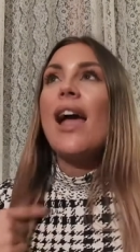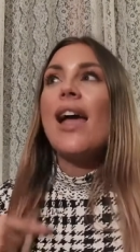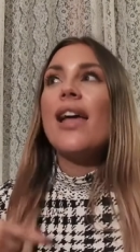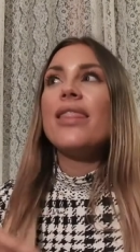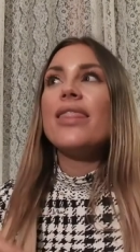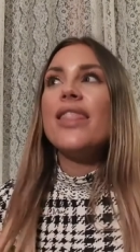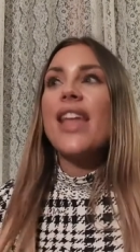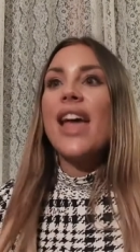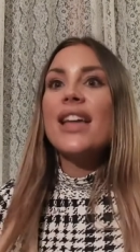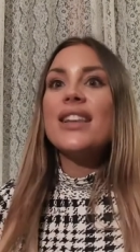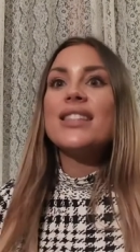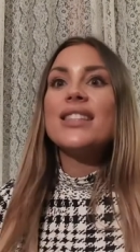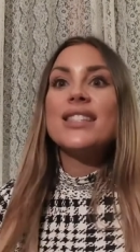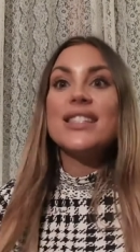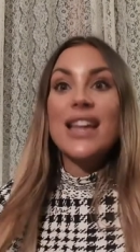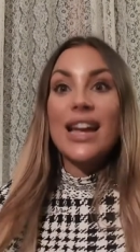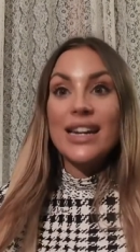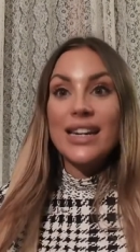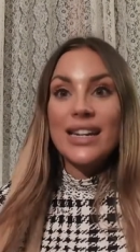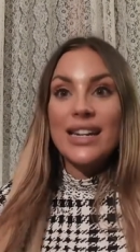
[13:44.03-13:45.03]
And then
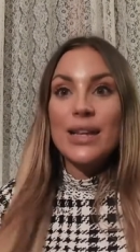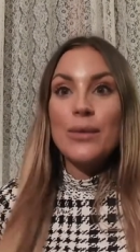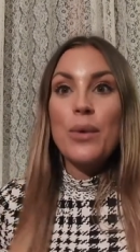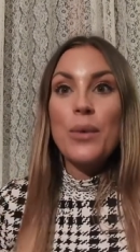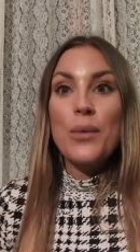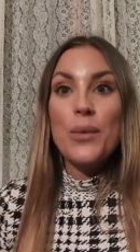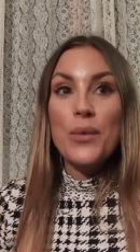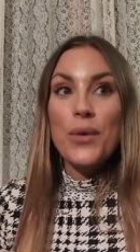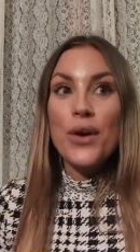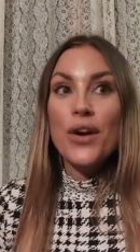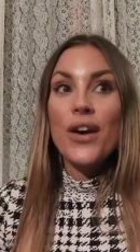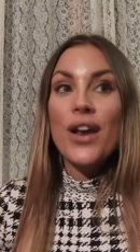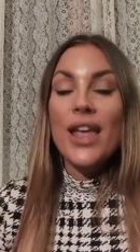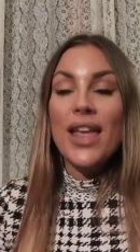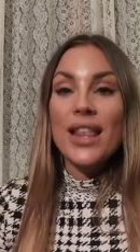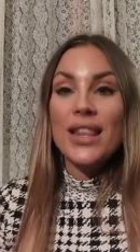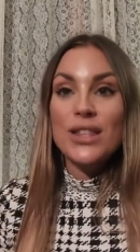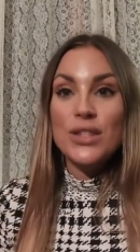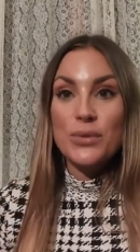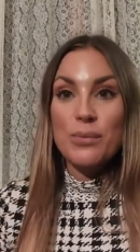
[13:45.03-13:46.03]
suddenly, when we were
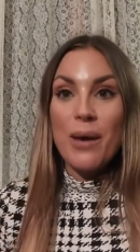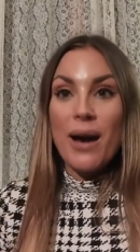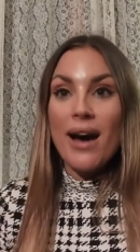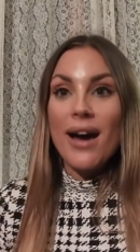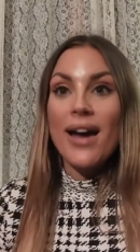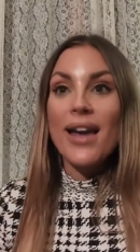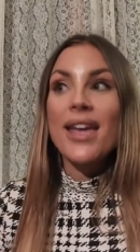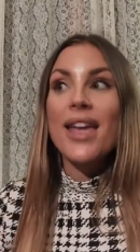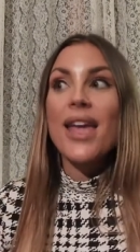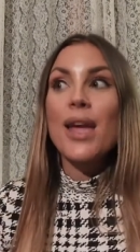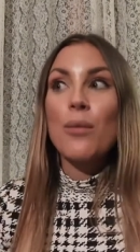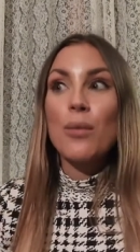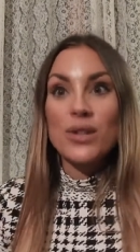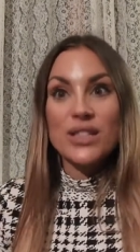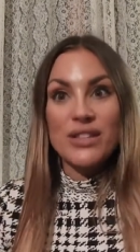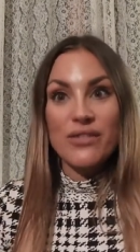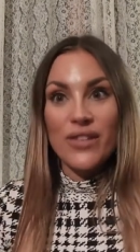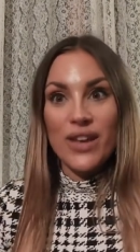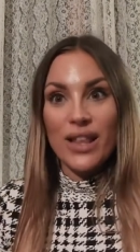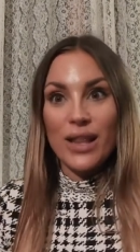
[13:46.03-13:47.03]
in Dubai, it
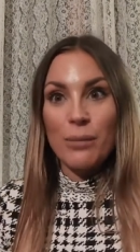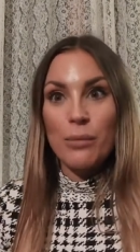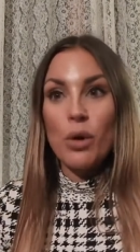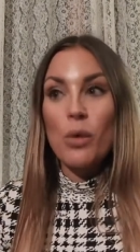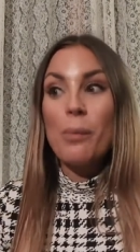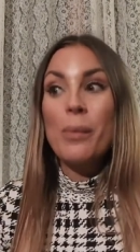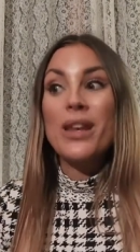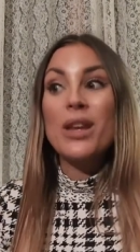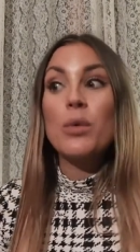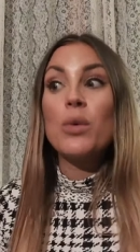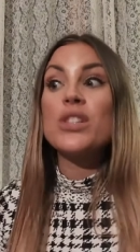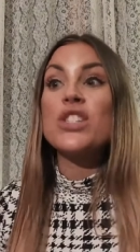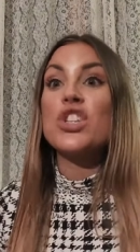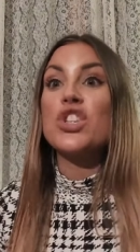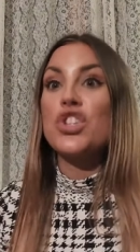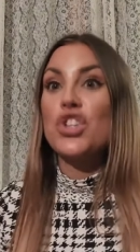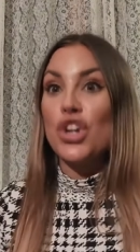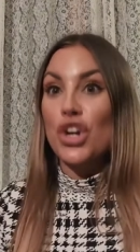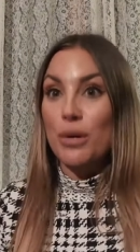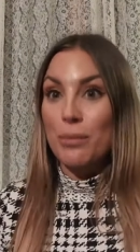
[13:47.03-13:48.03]
was available, but it was
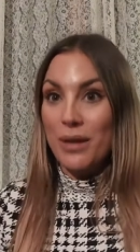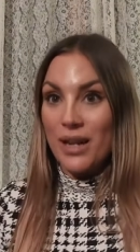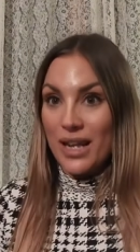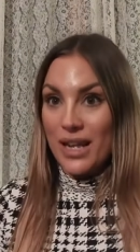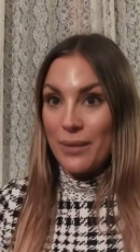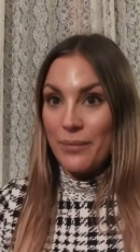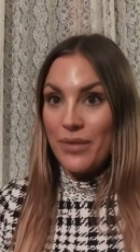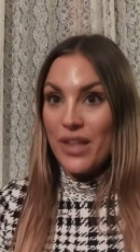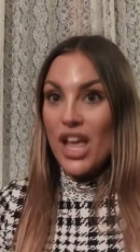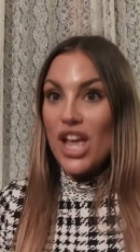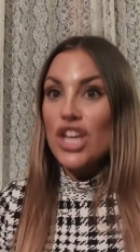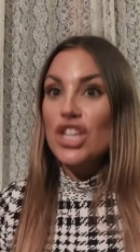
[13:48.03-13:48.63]
in Germany.